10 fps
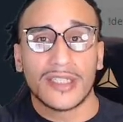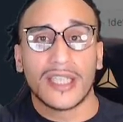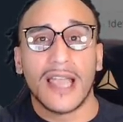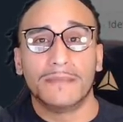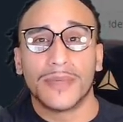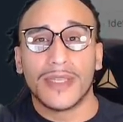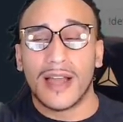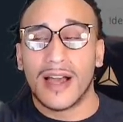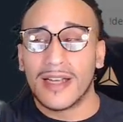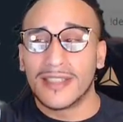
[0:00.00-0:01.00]
type
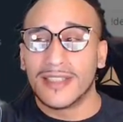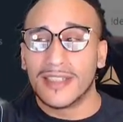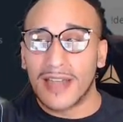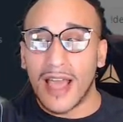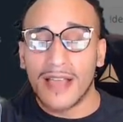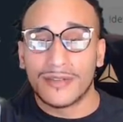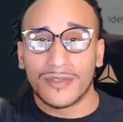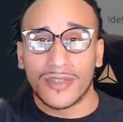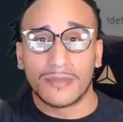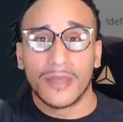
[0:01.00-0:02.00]
in on the live
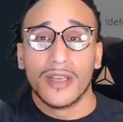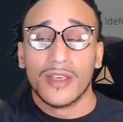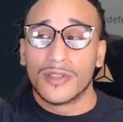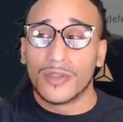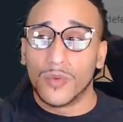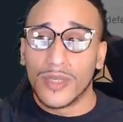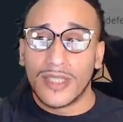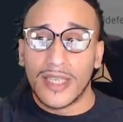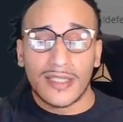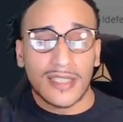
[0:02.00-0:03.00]
stream. So
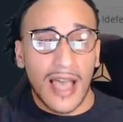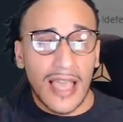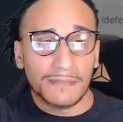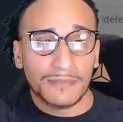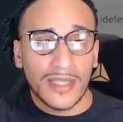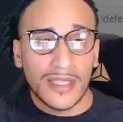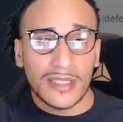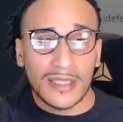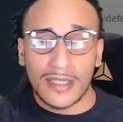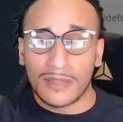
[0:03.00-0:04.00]
when they type
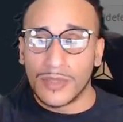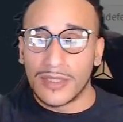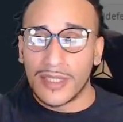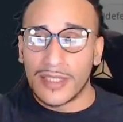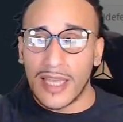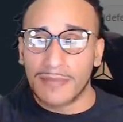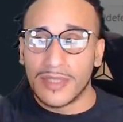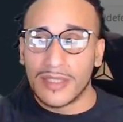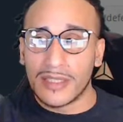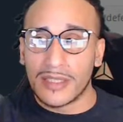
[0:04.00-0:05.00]
this in, when they type
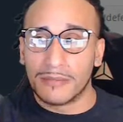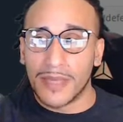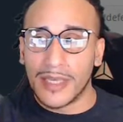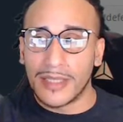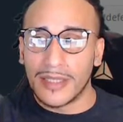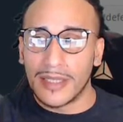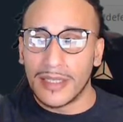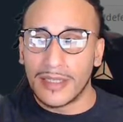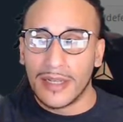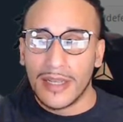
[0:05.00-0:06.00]
this command
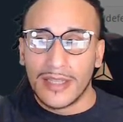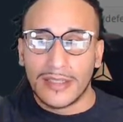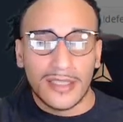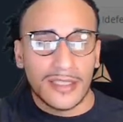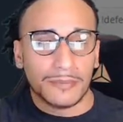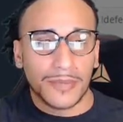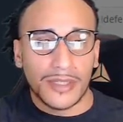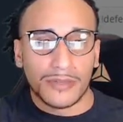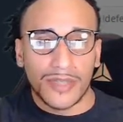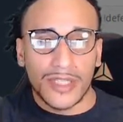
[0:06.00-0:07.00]
in, this will be
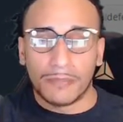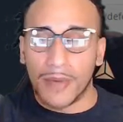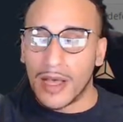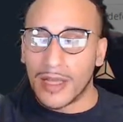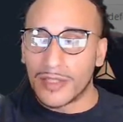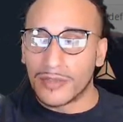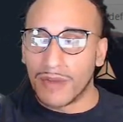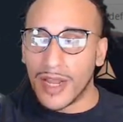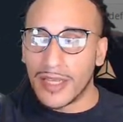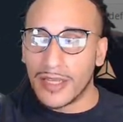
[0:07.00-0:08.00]
the response
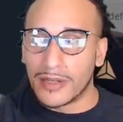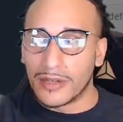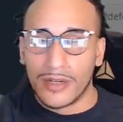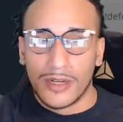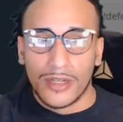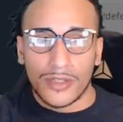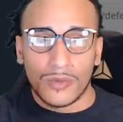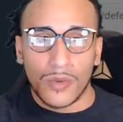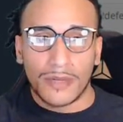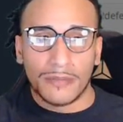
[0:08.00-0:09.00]
right here. So
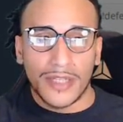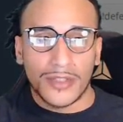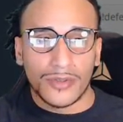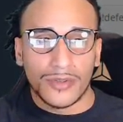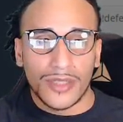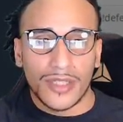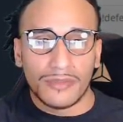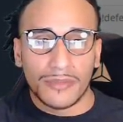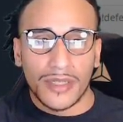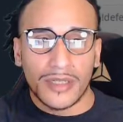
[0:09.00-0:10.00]
you want to make sure you give
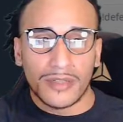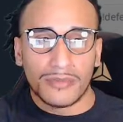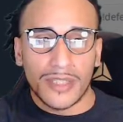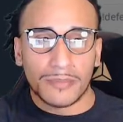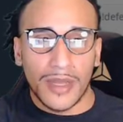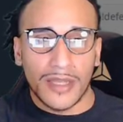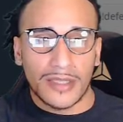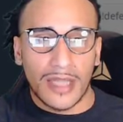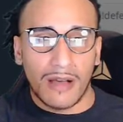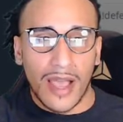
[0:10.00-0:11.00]
them a good
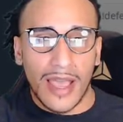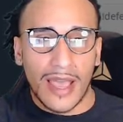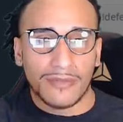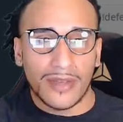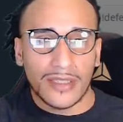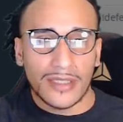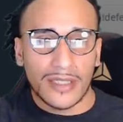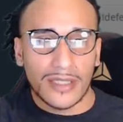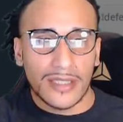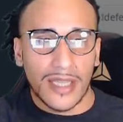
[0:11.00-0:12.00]
response. Now I have a
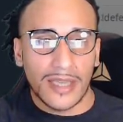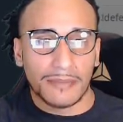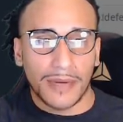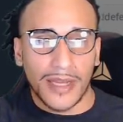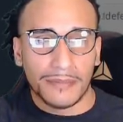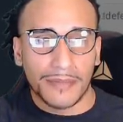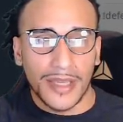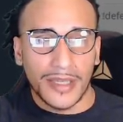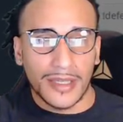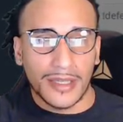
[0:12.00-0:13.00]
6-8
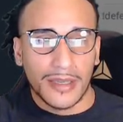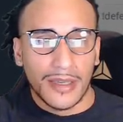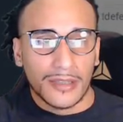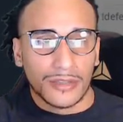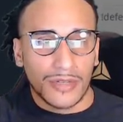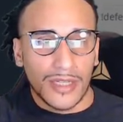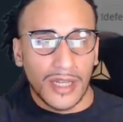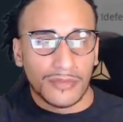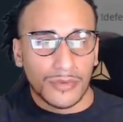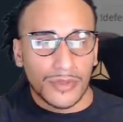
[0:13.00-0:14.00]
playmaking
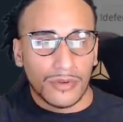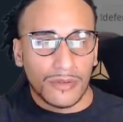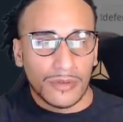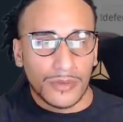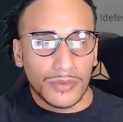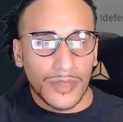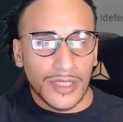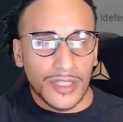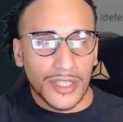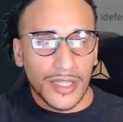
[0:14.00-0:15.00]
3-level scorer, which we're
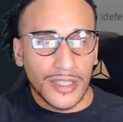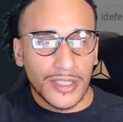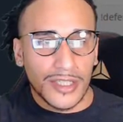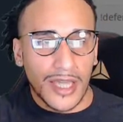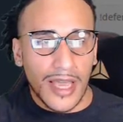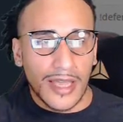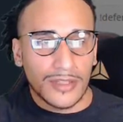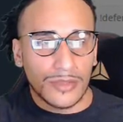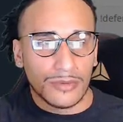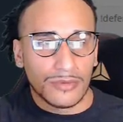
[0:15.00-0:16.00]
going to change that
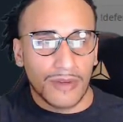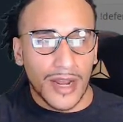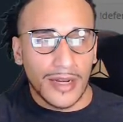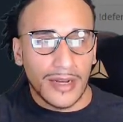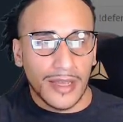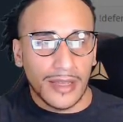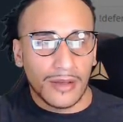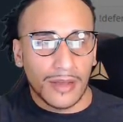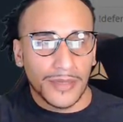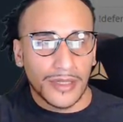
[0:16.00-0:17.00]
to right
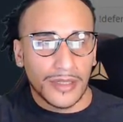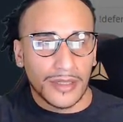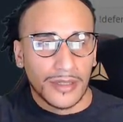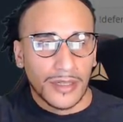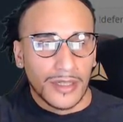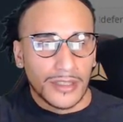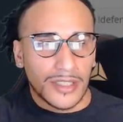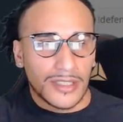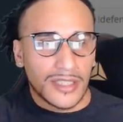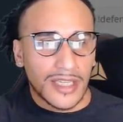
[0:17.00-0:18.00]
now. I'm going to
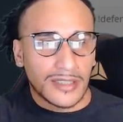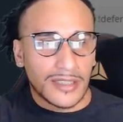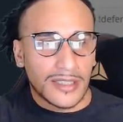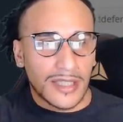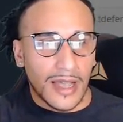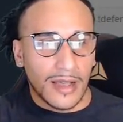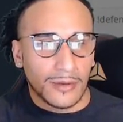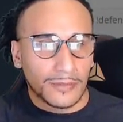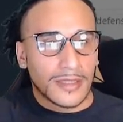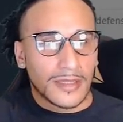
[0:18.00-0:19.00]
just take this
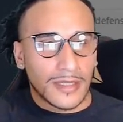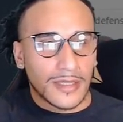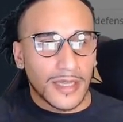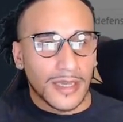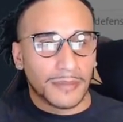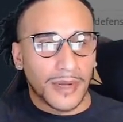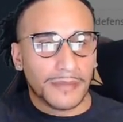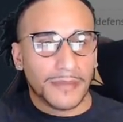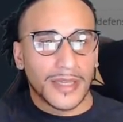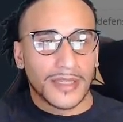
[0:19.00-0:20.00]
out, a 6-8
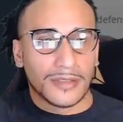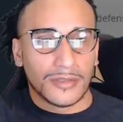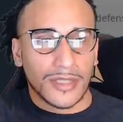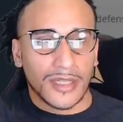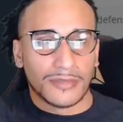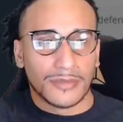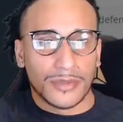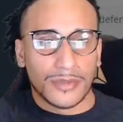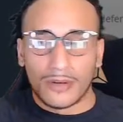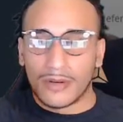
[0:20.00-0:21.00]
playmaking 3-level
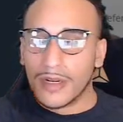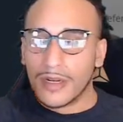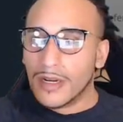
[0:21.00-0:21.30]
scorer.